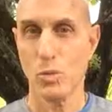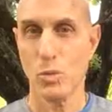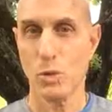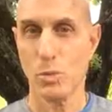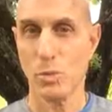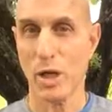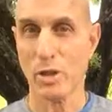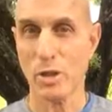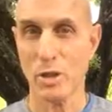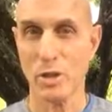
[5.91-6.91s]

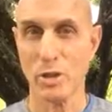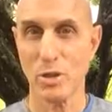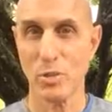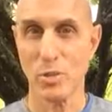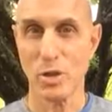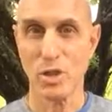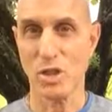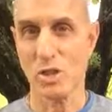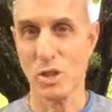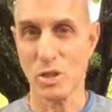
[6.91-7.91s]
repression,
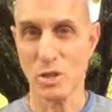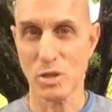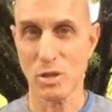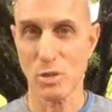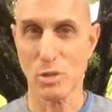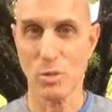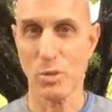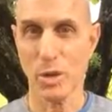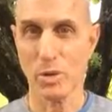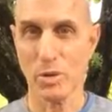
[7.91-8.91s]
resistance,
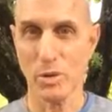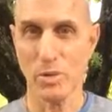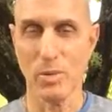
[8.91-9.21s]
suppression.